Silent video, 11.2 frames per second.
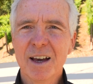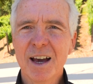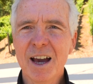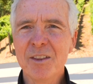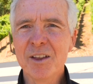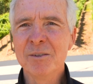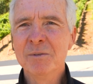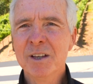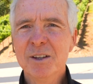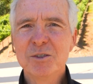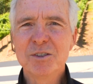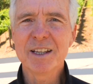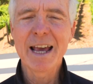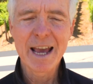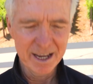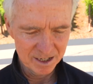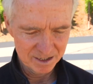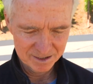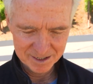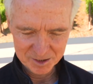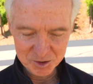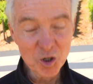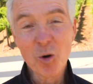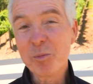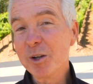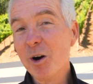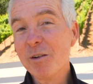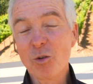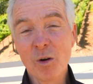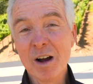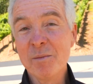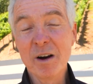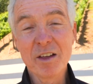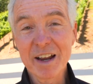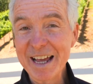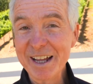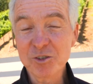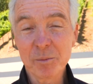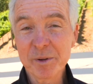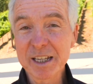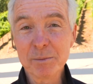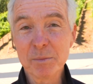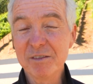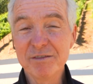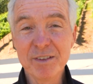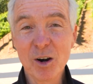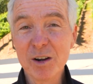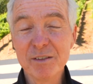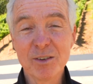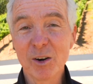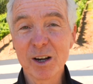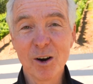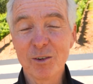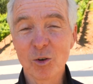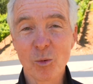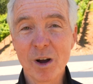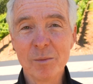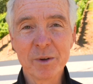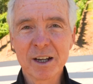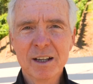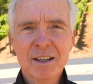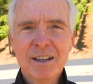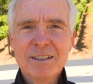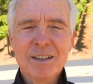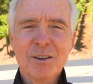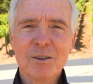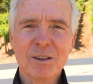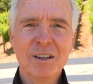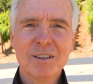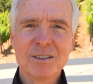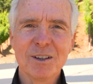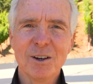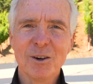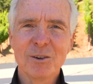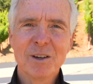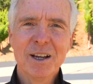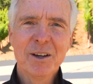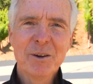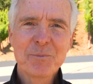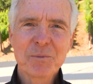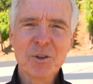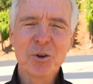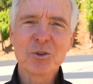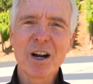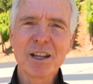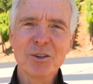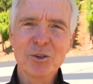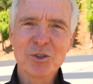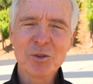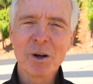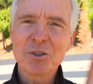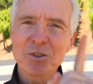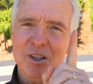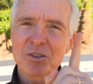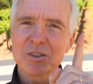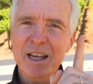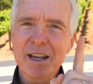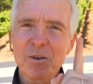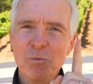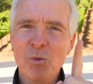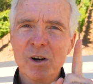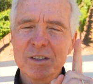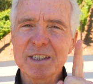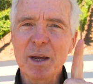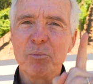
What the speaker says: And then today, don't be overwhelmed by that. Entropy can be very, very overwhelming. So don't try to do too much. Just take one step,